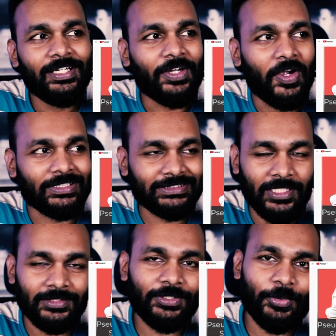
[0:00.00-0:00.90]
called
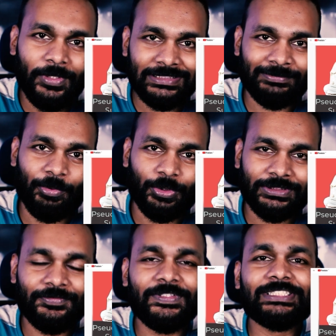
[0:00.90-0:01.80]
Sadhguru
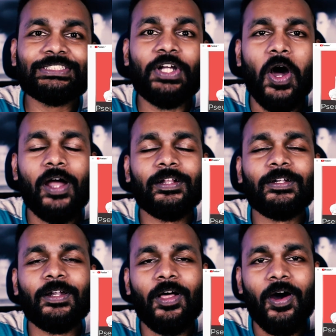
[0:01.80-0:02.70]
Exposed, which got a
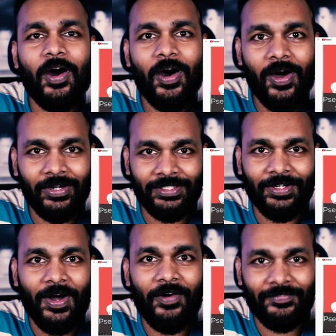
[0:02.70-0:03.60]
lot
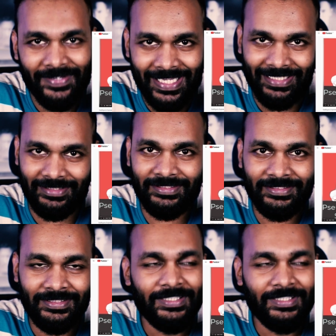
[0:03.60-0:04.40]
of hate.